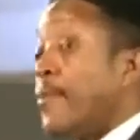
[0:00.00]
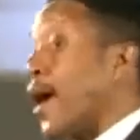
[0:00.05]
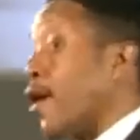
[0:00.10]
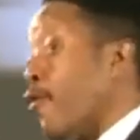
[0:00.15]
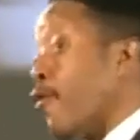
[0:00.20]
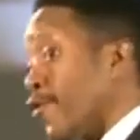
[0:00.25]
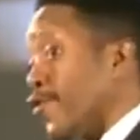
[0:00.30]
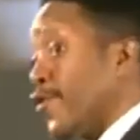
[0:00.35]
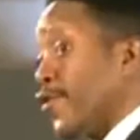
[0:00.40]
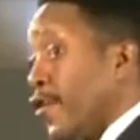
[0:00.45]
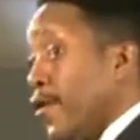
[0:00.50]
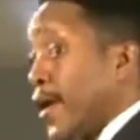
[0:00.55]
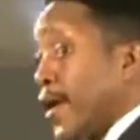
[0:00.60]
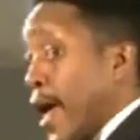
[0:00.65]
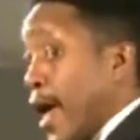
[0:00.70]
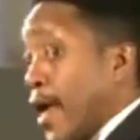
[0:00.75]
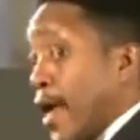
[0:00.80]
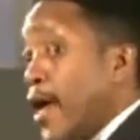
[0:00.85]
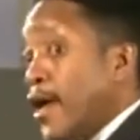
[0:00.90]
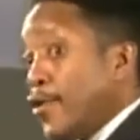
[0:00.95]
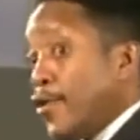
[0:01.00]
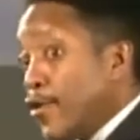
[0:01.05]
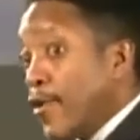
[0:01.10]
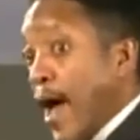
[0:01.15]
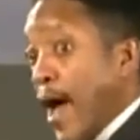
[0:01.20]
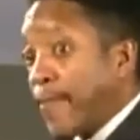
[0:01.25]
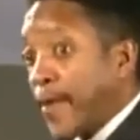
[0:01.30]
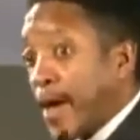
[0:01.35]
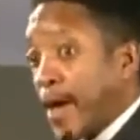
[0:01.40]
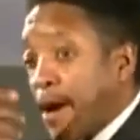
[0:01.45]
And I question you again, do
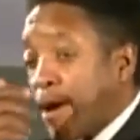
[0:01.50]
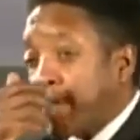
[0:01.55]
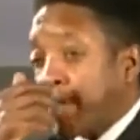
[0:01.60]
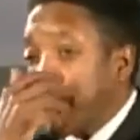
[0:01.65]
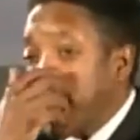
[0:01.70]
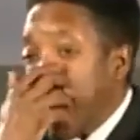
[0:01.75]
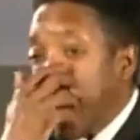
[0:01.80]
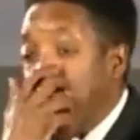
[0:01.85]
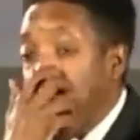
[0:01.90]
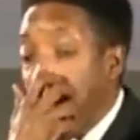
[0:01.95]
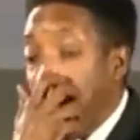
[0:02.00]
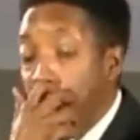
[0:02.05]
you have the character?